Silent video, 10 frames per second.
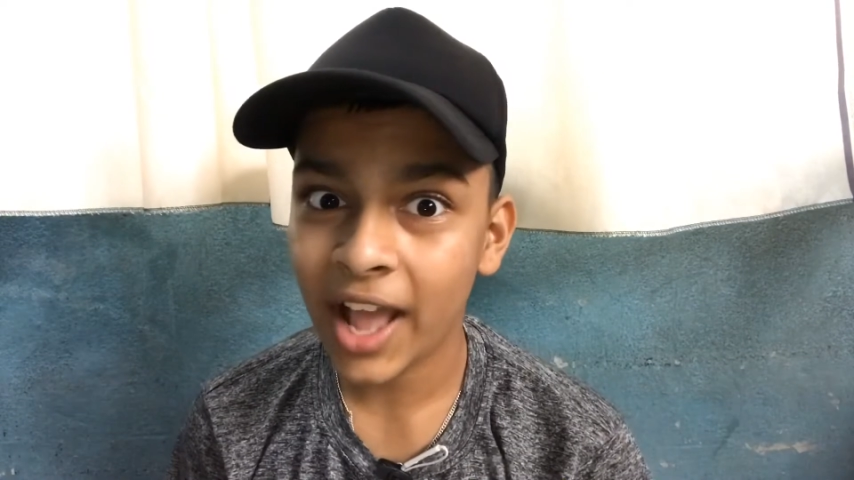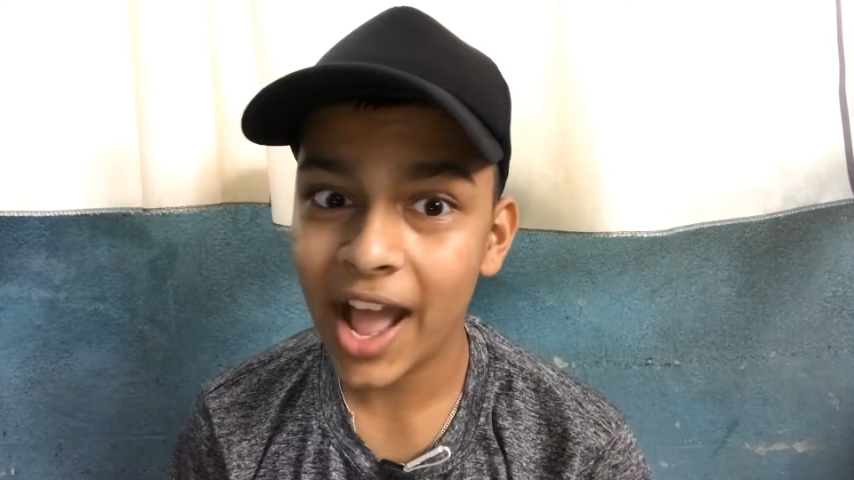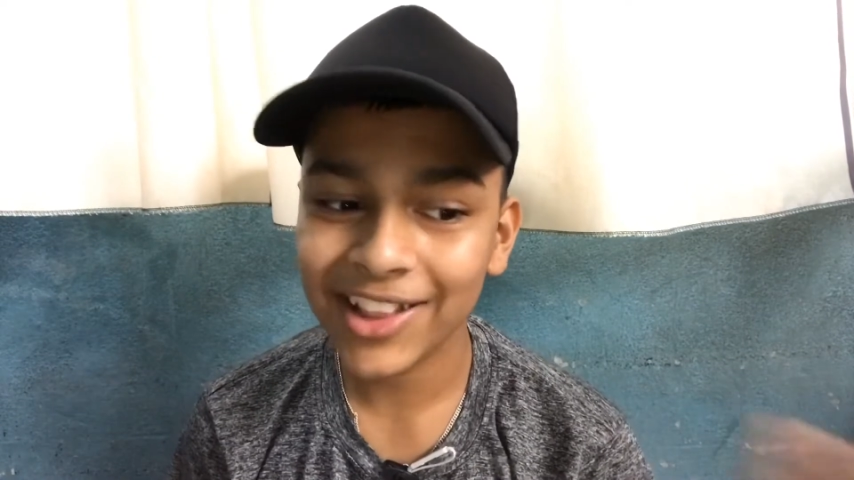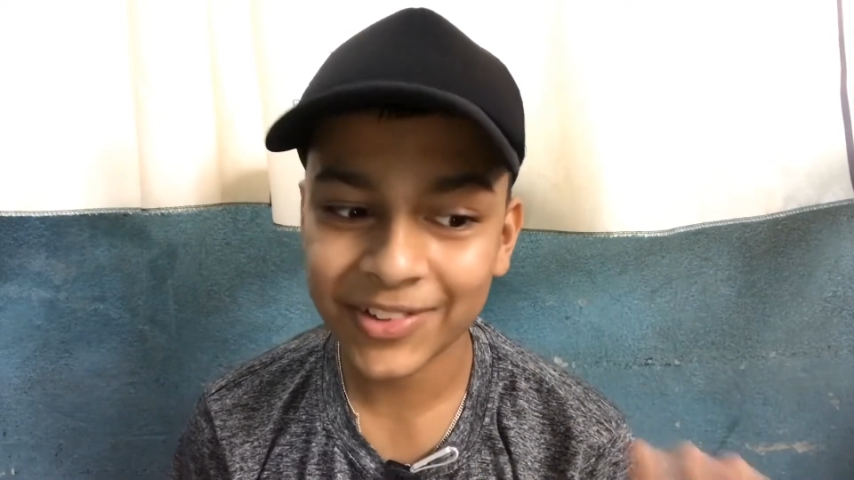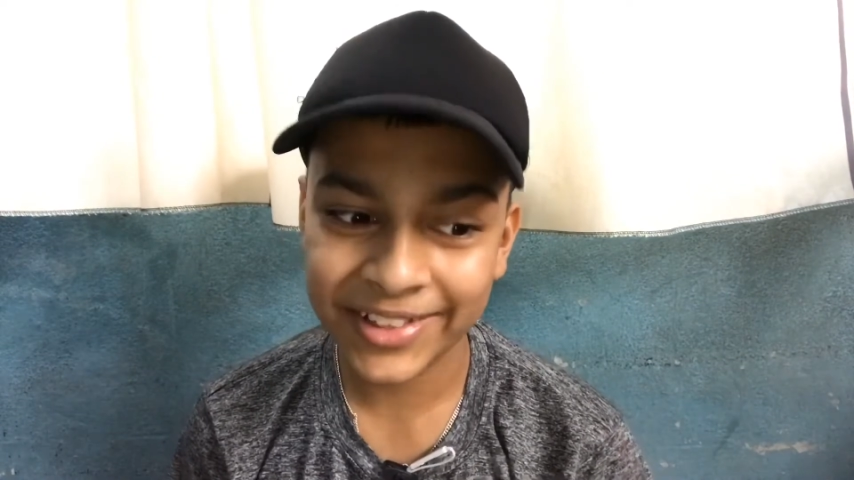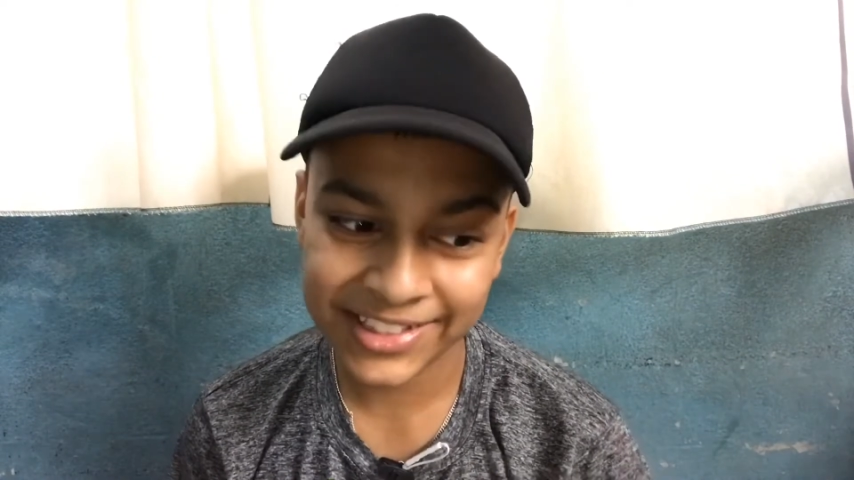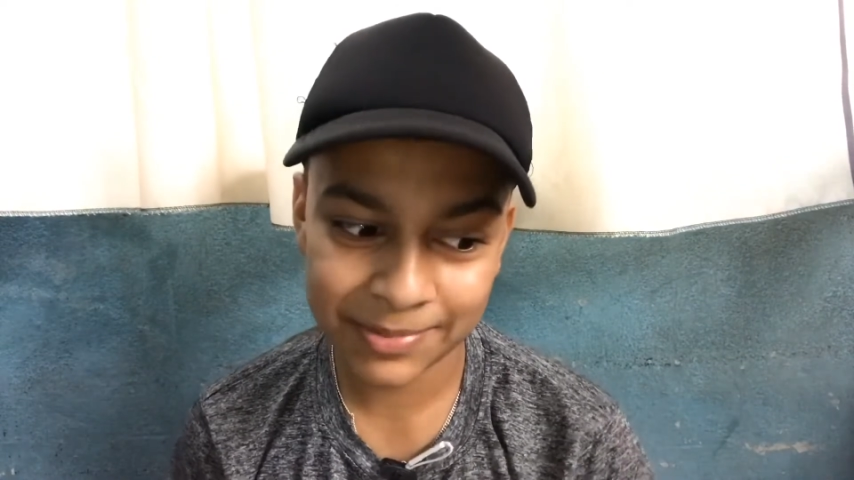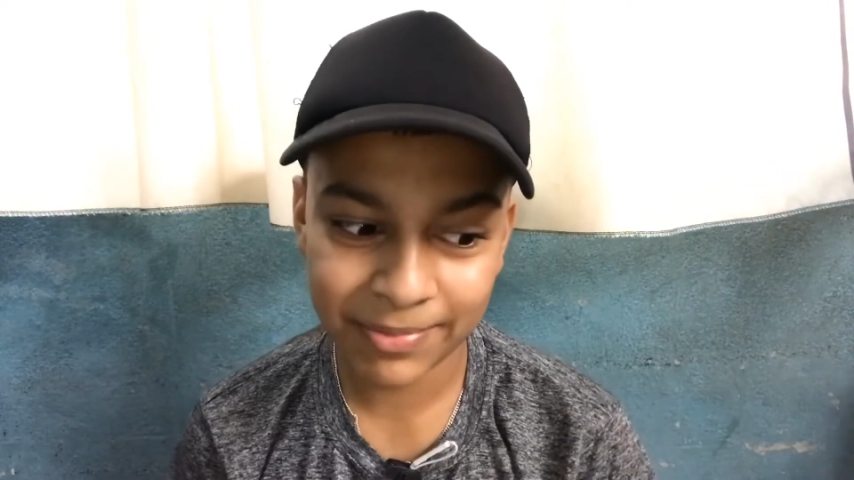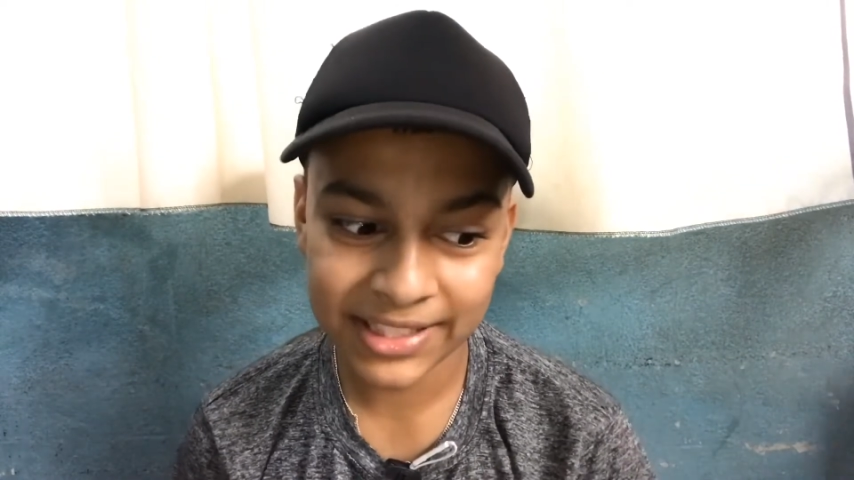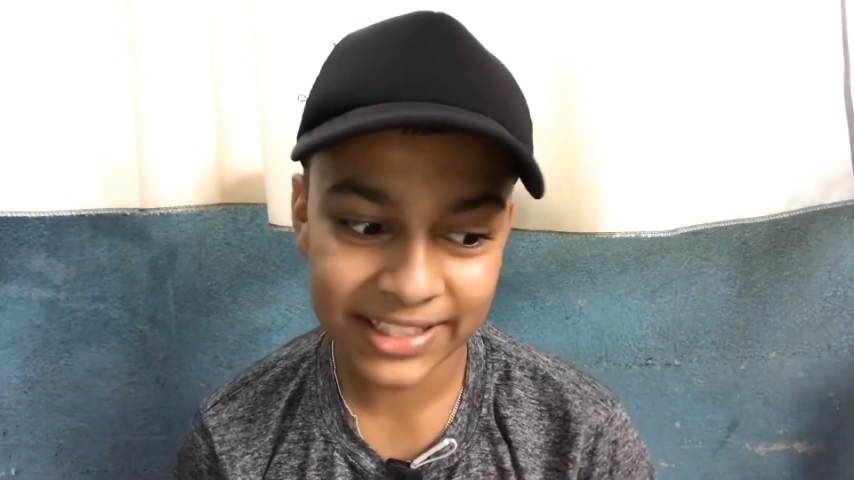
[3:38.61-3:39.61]
Alu is
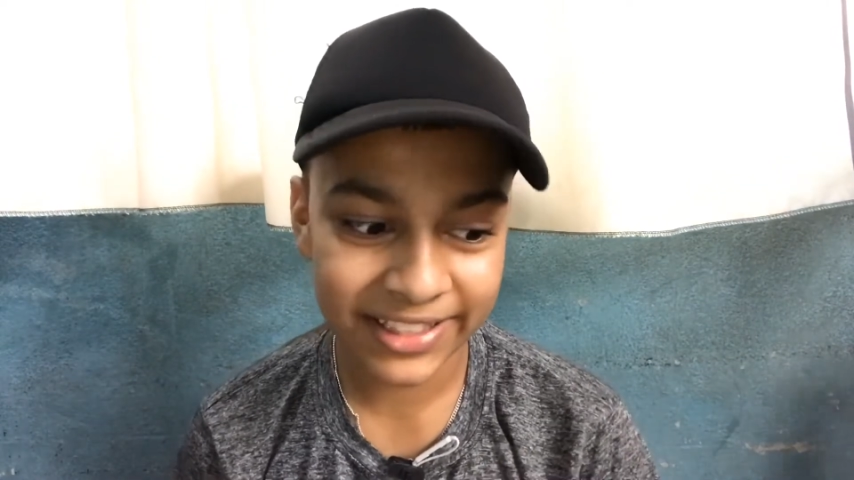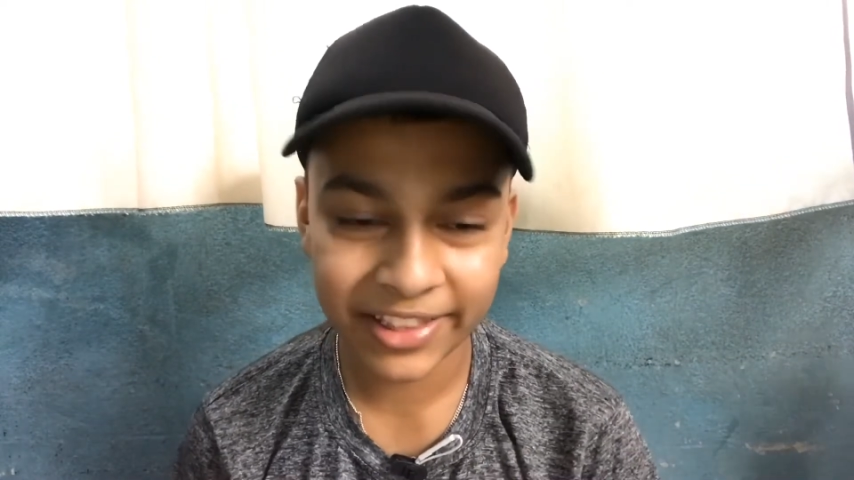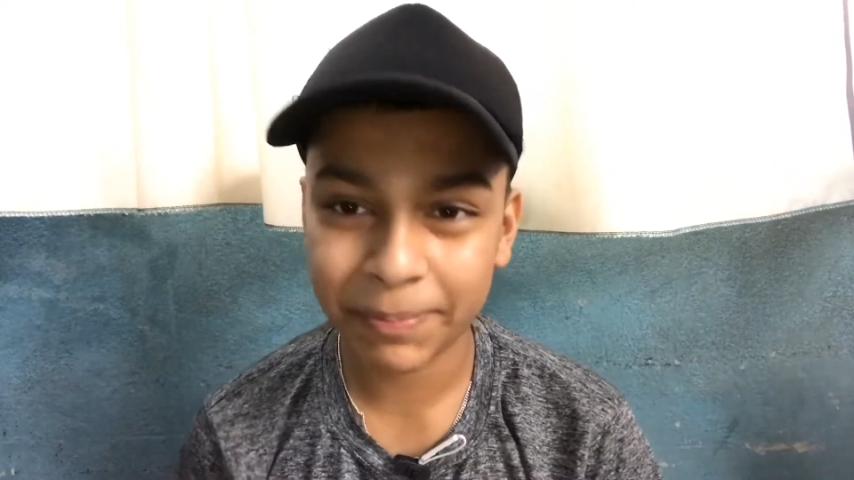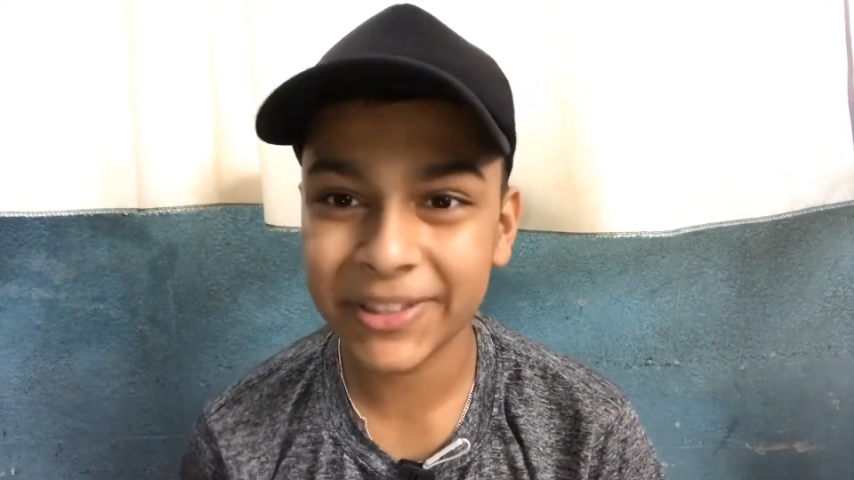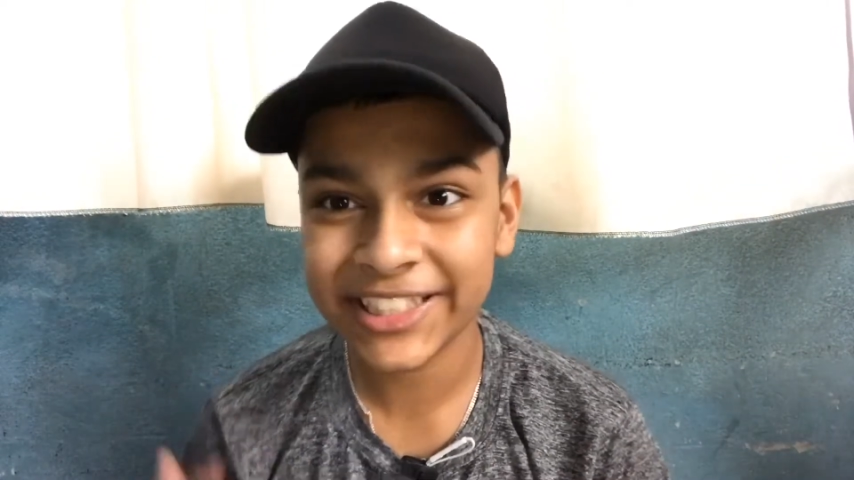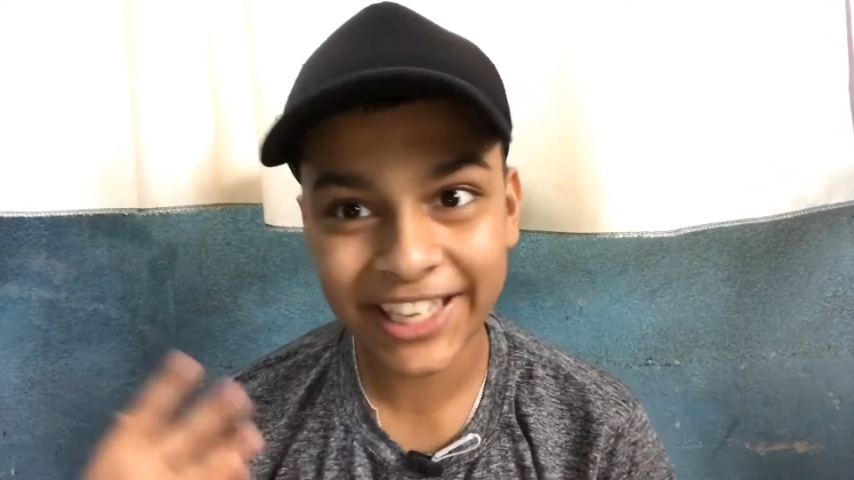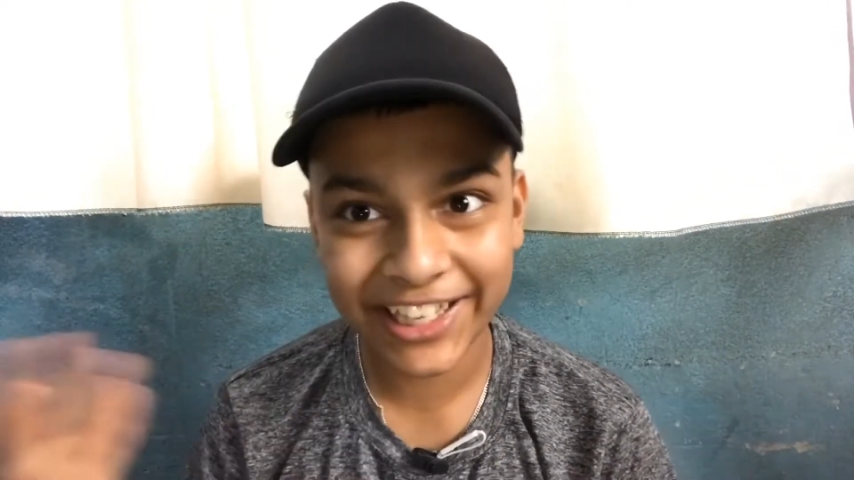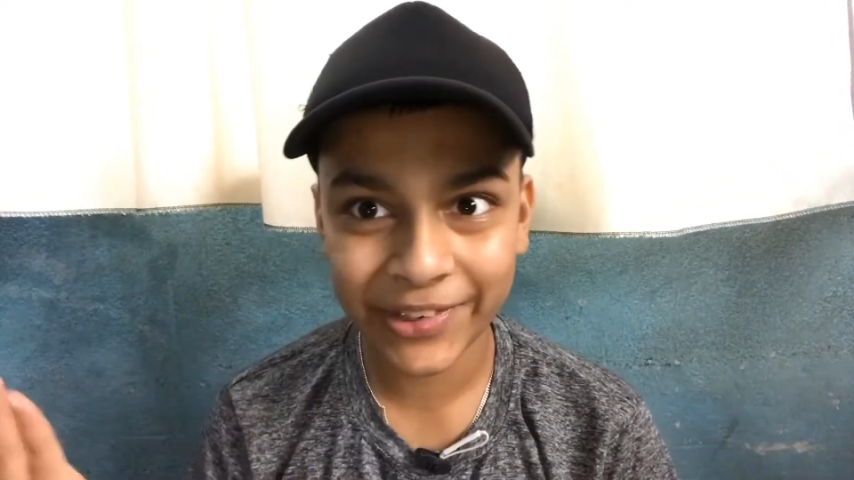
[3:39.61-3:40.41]
basically potato